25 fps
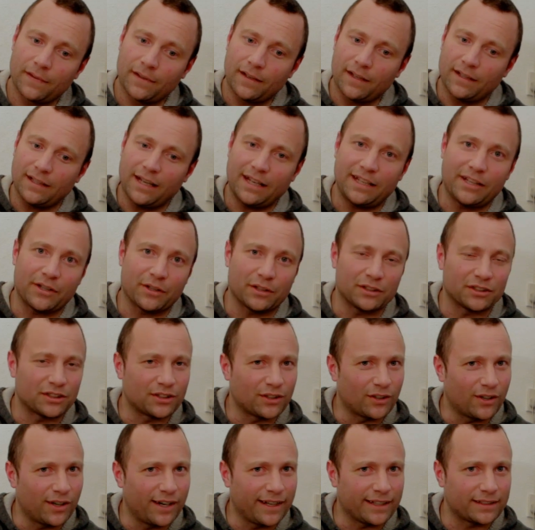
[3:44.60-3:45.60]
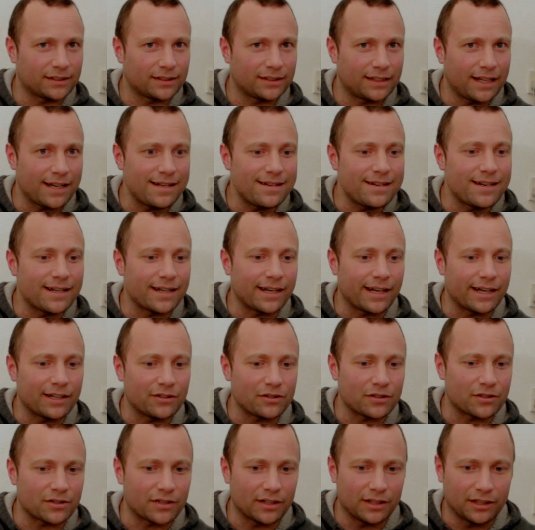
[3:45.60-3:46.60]
and then you can start extending it
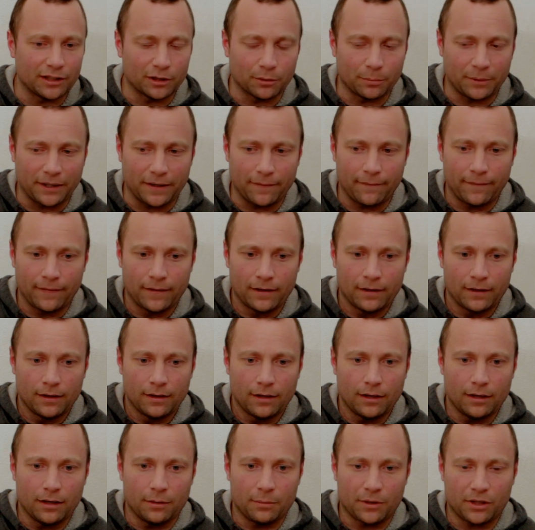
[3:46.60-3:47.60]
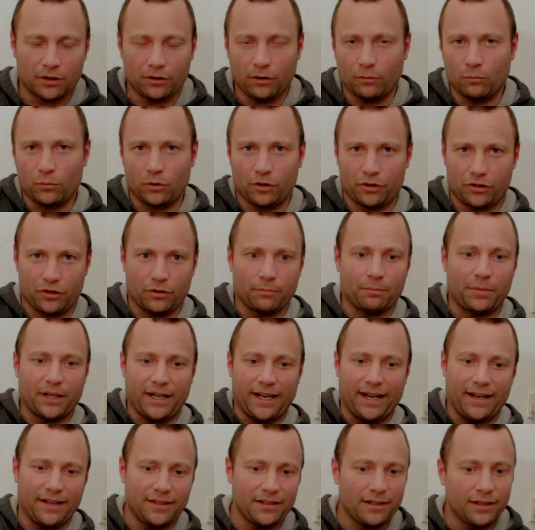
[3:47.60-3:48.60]
just a little bit. But I don't want to jump
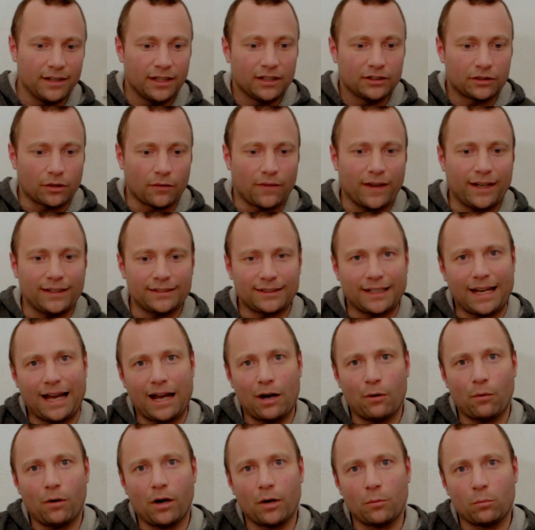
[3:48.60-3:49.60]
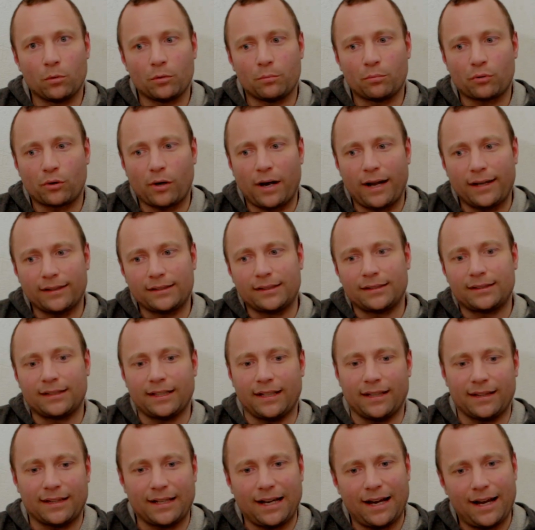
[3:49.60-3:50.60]
ahead. So that's how I would practice
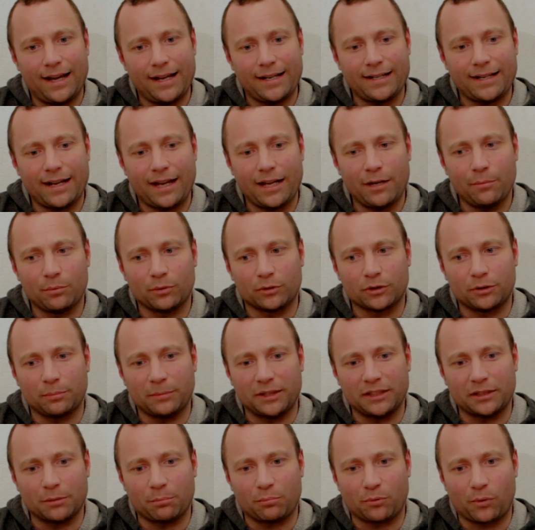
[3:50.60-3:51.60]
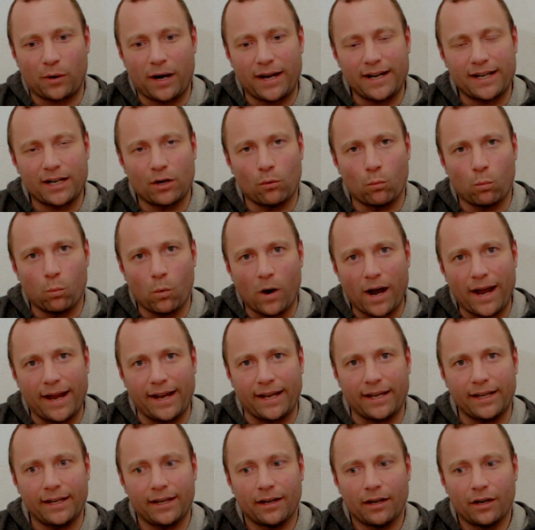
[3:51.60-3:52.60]
it. That enables me to break
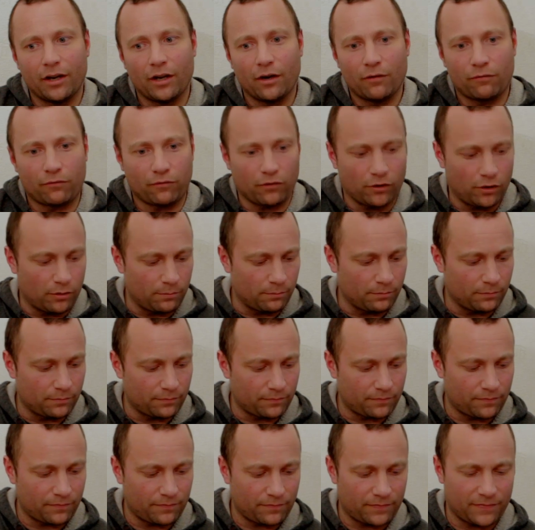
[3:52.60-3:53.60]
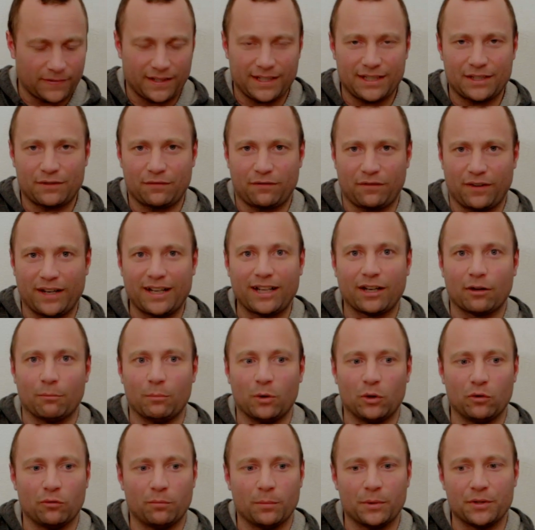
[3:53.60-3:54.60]
away from these finger
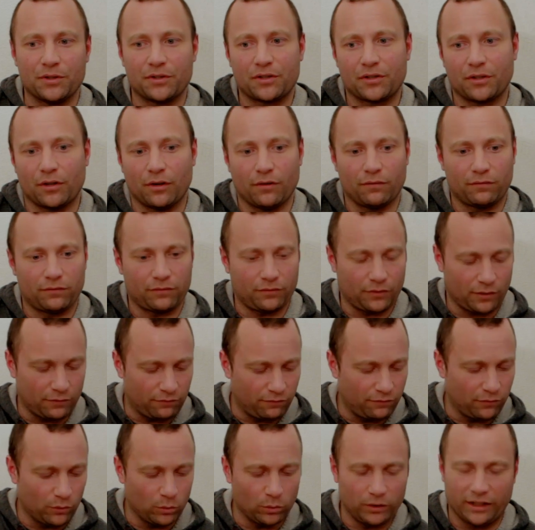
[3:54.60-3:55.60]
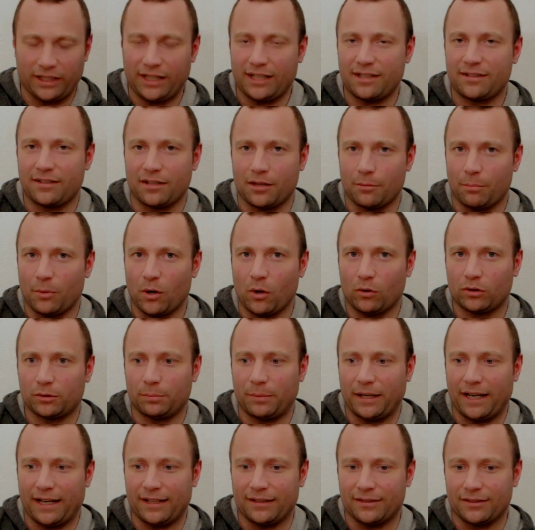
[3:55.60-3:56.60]
movements of falling into the box
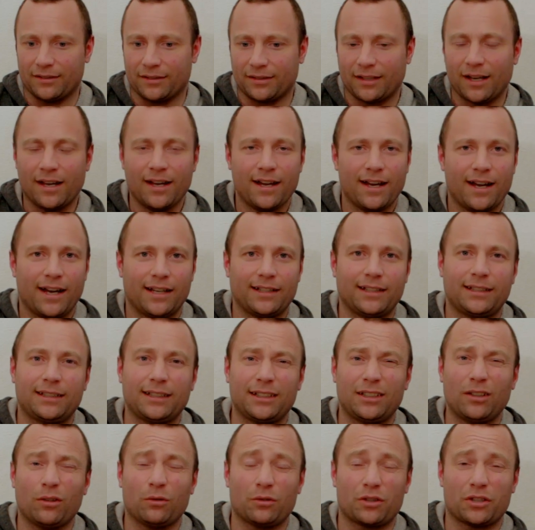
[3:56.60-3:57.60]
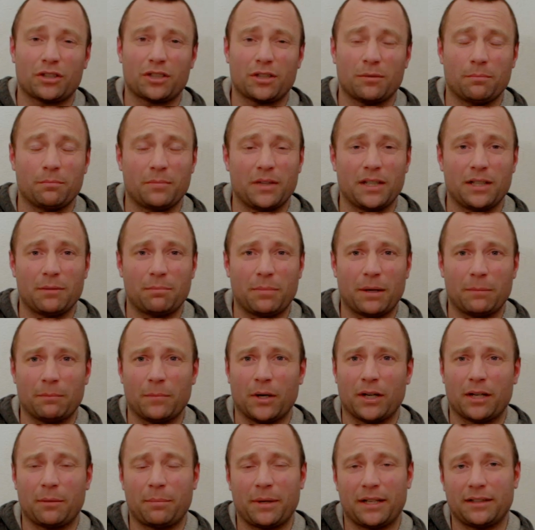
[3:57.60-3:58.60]
patterns. And this is not just the
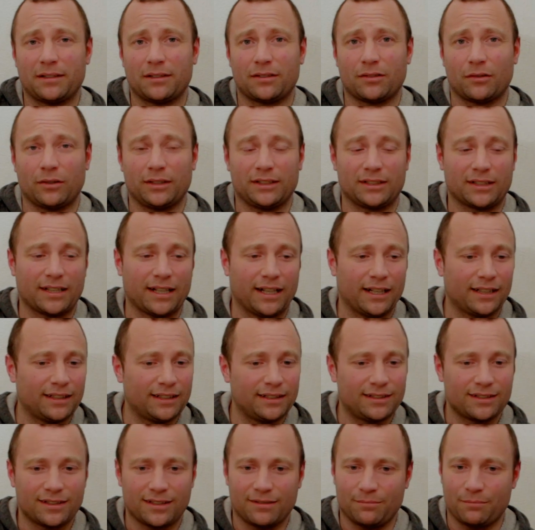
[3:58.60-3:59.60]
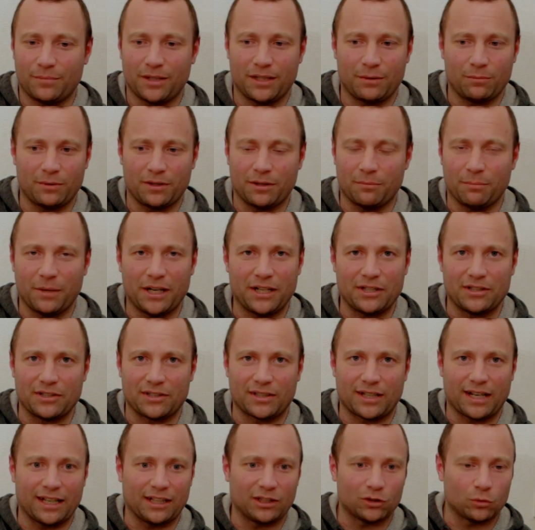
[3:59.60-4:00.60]
minor pentatonic scale, this can be with the major
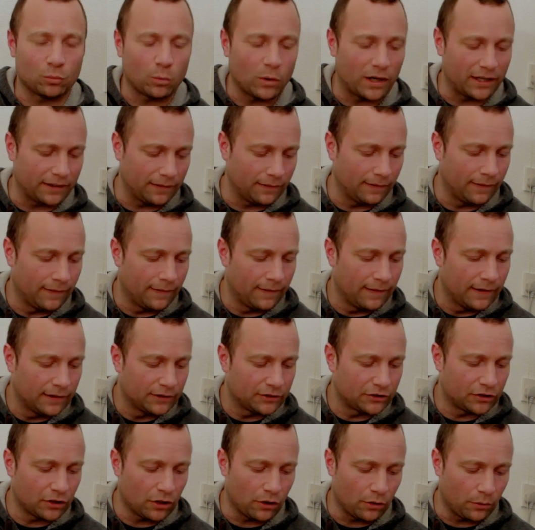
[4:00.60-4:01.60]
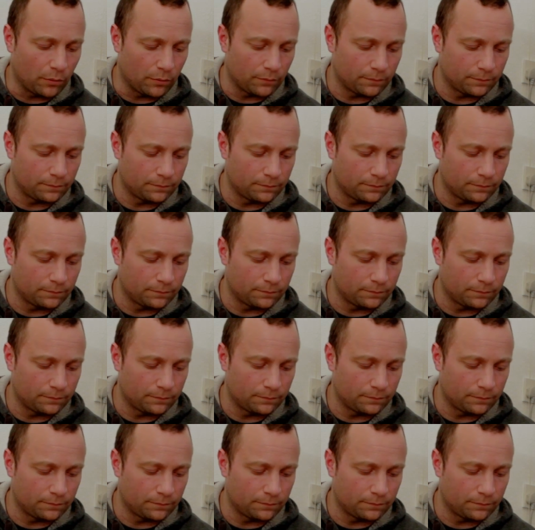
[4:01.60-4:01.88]
scale as well. So,